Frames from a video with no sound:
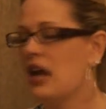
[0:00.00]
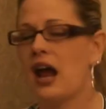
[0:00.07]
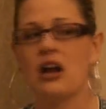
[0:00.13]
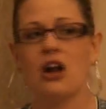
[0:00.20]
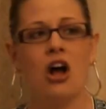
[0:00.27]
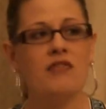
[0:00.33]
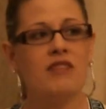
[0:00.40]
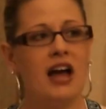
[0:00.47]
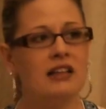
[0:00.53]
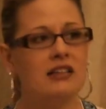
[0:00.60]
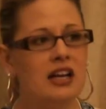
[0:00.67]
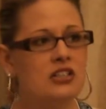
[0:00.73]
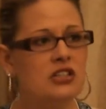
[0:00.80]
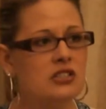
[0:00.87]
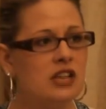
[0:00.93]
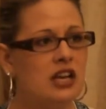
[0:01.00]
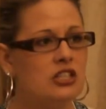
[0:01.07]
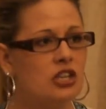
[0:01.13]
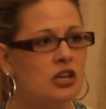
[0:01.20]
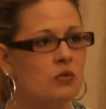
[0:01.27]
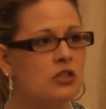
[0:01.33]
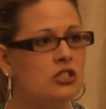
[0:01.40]
And all of that
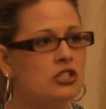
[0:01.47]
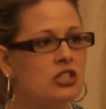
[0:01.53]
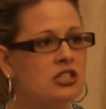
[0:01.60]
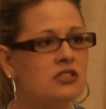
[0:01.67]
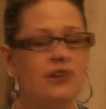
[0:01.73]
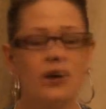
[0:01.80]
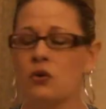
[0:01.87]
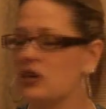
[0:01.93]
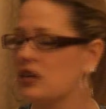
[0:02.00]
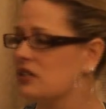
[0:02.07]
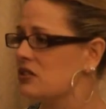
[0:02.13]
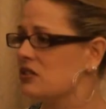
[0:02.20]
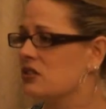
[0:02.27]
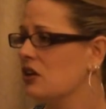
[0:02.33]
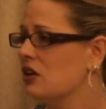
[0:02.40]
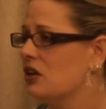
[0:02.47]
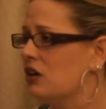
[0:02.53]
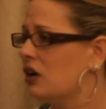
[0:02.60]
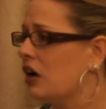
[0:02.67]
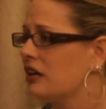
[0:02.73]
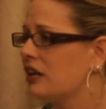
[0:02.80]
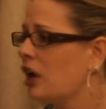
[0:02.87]
legislation was just focused
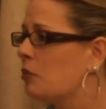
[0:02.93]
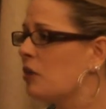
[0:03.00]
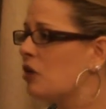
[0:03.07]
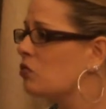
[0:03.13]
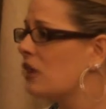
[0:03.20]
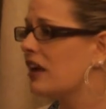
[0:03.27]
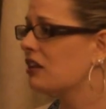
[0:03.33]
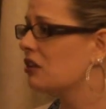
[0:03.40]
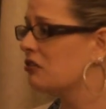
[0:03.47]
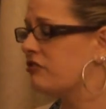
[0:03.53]
on helping regular